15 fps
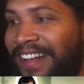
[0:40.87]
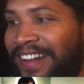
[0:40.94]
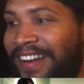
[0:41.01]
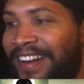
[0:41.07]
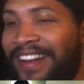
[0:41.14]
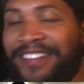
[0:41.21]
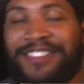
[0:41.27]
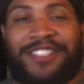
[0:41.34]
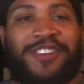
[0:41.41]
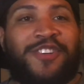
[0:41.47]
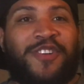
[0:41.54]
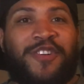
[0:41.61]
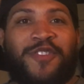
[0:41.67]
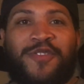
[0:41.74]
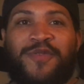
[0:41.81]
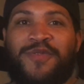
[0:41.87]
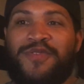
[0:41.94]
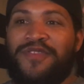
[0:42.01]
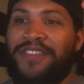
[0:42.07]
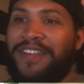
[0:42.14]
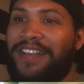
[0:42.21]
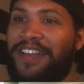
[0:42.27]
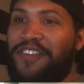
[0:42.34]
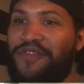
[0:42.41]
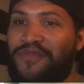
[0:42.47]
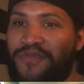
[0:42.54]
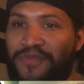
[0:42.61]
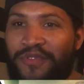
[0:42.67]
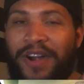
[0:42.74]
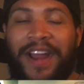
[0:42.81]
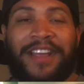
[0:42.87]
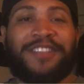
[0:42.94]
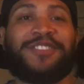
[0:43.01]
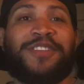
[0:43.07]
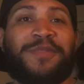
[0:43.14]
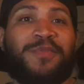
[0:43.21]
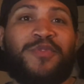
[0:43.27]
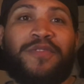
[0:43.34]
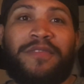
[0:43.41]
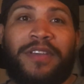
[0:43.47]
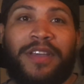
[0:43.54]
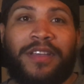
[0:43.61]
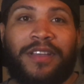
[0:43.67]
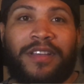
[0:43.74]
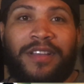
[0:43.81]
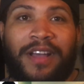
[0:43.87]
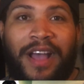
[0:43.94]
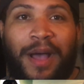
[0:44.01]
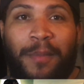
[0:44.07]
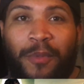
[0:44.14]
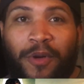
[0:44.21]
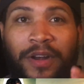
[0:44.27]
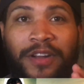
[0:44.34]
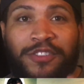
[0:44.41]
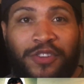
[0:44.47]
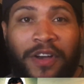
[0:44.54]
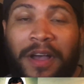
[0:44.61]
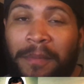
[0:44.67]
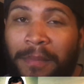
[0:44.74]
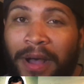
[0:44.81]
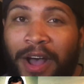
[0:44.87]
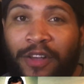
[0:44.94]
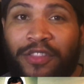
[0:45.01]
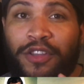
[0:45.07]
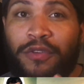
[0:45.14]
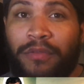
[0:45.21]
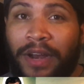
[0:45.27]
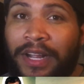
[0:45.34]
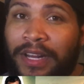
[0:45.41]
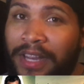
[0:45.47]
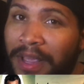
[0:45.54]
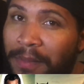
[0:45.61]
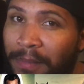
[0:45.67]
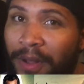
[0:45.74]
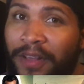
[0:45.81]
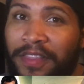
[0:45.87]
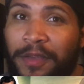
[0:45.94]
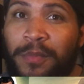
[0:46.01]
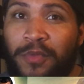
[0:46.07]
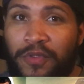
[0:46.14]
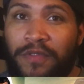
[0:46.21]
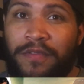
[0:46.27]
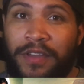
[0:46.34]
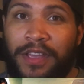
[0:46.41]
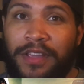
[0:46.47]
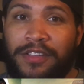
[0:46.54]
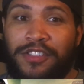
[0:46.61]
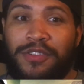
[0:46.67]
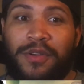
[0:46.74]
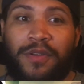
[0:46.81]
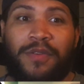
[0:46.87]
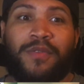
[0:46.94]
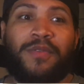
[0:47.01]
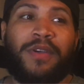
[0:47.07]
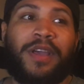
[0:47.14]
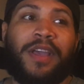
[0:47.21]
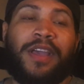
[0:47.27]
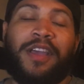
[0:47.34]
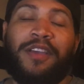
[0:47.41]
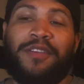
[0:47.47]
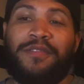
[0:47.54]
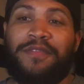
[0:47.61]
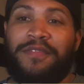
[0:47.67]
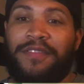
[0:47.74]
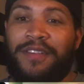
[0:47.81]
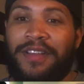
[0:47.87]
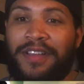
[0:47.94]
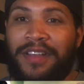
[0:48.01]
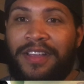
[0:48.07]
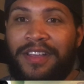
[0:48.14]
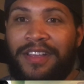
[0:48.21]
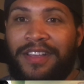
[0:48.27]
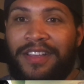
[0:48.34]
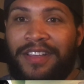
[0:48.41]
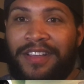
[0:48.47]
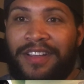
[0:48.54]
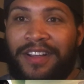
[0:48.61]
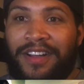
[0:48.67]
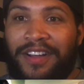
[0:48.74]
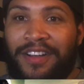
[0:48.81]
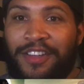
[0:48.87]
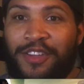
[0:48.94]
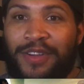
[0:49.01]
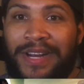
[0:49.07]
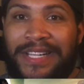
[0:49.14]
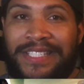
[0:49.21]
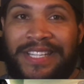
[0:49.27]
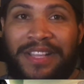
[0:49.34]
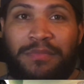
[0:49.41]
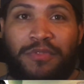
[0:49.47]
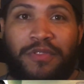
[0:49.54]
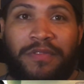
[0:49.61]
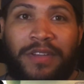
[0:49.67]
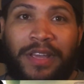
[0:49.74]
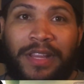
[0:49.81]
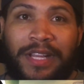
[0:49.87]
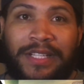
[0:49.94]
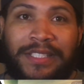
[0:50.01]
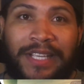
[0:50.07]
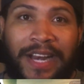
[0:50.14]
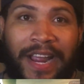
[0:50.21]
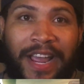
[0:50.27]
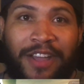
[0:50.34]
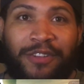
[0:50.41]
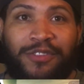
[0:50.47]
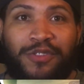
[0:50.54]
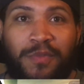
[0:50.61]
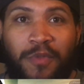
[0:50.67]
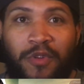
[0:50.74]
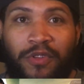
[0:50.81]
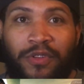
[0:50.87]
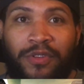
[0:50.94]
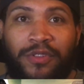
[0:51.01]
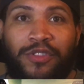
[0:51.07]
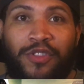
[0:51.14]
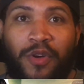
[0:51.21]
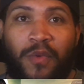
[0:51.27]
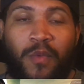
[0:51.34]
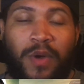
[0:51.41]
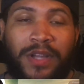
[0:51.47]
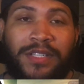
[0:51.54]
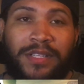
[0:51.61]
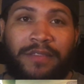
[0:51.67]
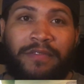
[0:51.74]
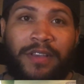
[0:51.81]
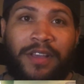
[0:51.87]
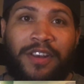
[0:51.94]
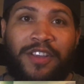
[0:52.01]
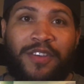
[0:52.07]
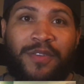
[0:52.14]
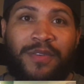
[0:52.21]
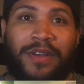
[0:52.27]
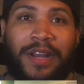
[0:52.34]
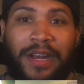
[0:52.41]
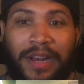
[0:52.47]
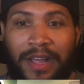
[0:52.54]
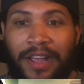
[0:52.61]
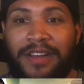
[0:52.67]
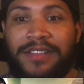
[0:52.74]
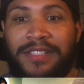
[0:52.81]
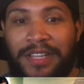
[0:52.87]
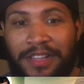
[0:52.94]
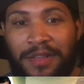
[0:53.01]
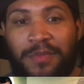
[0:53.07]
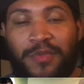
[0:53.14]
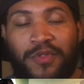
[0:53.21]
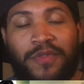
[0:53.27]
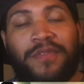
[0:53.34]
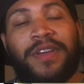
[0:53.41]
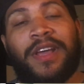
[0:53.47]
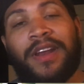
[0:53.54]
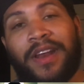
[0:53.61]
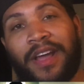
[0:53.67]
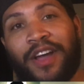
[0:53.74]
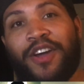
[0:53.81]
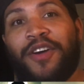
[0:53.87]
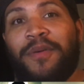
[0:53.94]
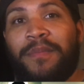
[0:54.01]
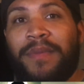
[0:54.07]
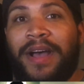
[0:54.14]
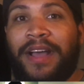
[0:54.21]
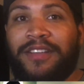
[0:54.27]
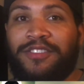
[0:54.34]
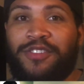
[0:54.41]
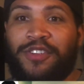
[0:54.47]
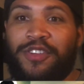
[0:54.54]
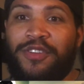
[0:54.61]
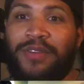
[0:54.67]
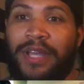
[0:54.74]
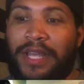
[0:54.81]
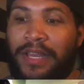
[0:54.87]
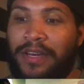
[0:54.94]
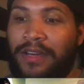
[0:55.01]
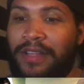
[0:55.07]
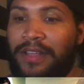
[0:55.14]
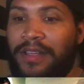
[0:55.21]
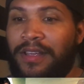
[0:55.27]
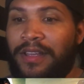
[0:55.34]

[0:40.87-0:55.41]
Let's go right into the movie. I'm gonna talk about directly about the movie. So if uh, you're gonna see the movie either today or tomorrow, don't watch the video and then see the movie and then come back so you can